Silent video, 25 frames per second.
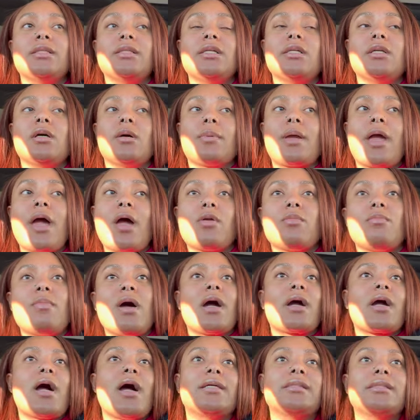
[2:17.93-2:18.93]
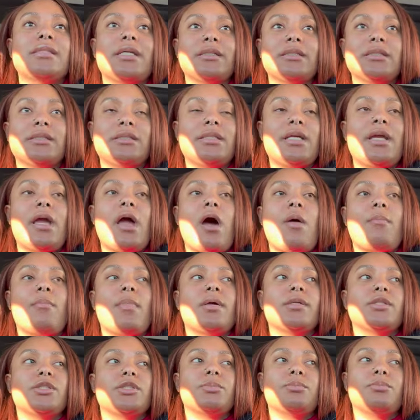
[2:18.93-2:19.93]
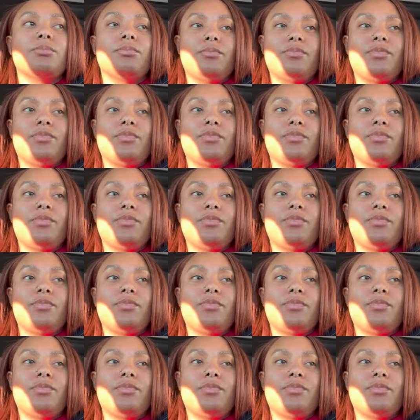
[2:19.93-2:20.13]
end up counting my contacts to see how much,